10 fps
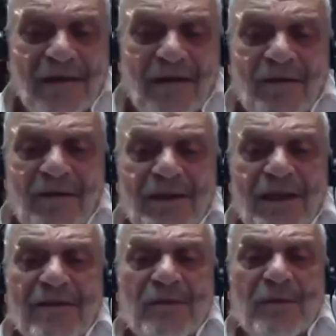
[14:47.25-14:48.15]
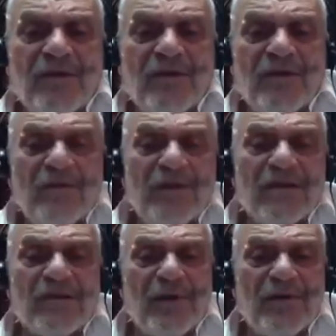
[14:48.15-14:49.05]
all the experts have been
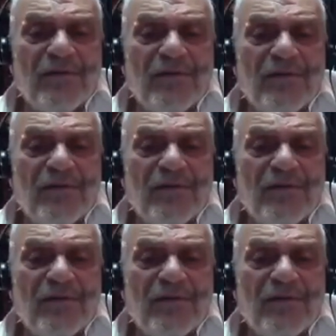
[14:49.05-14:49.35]
exposed